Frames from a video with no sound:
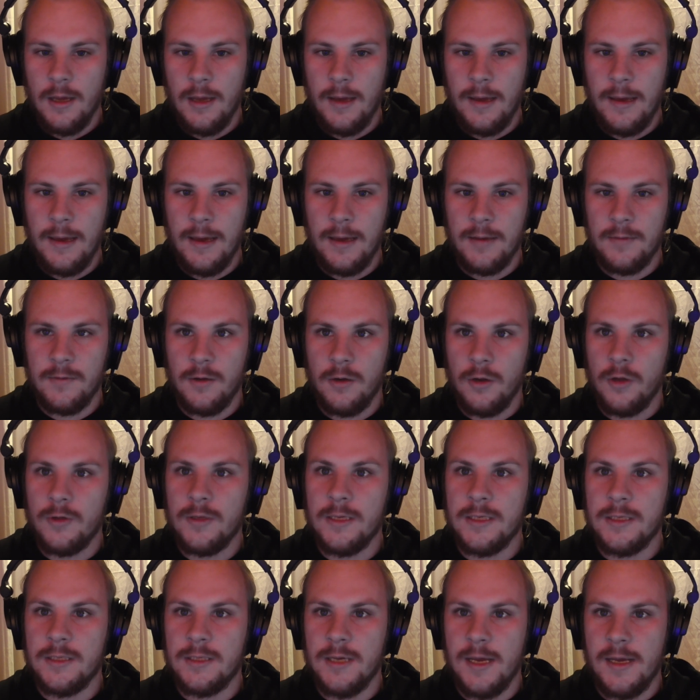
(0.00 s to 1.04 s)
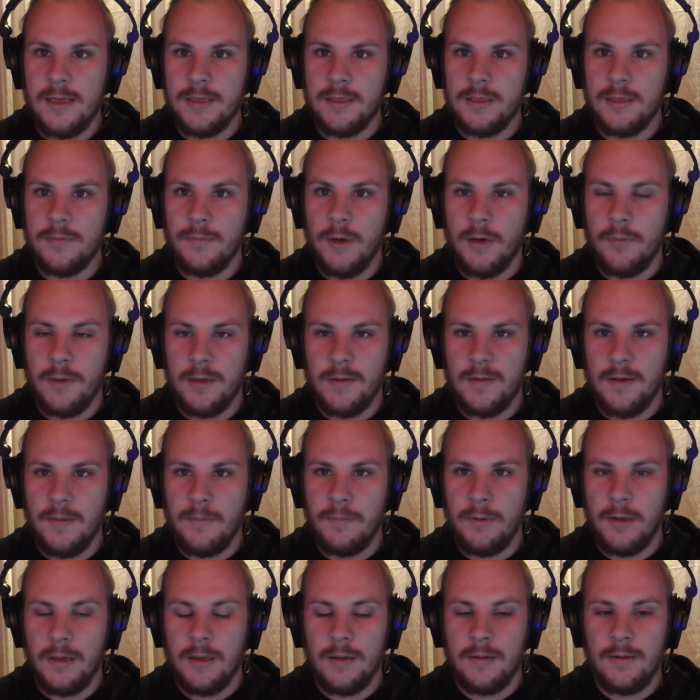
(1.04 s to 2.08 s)
and a lot has changed about my
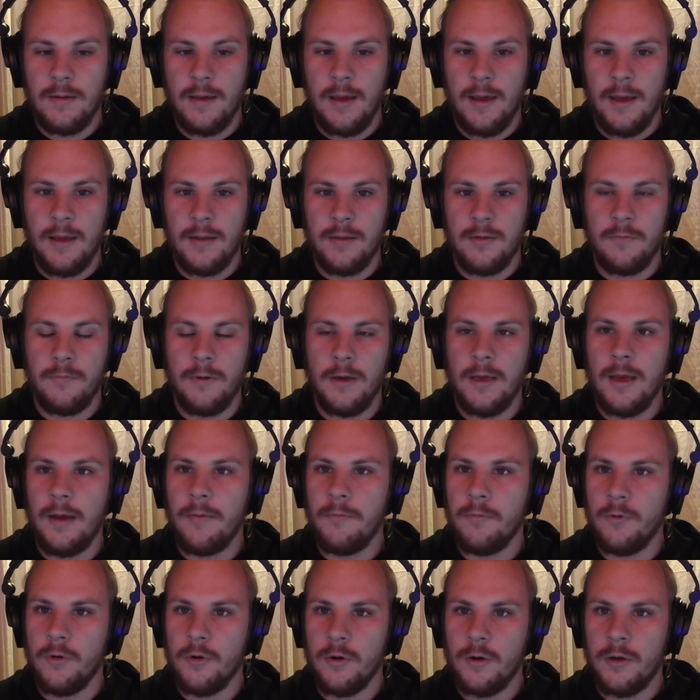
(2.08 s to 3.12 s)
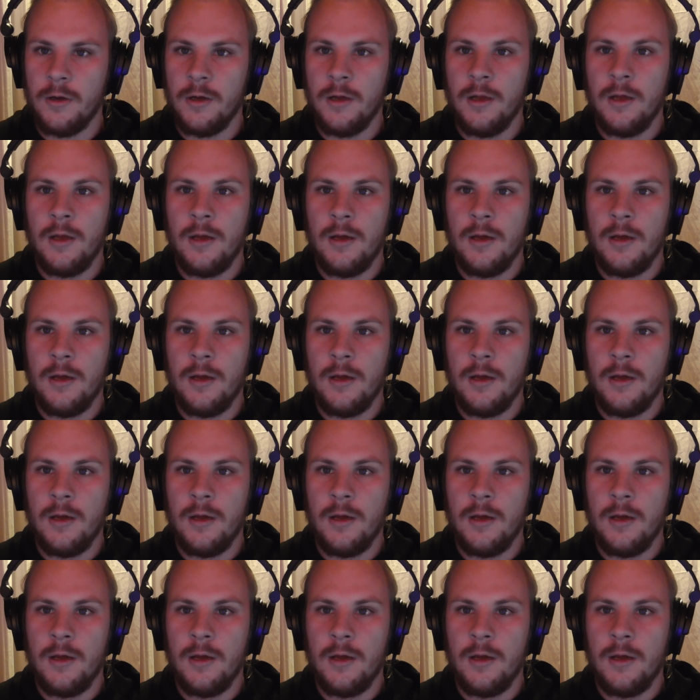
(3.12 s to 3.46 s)
template and the way I work.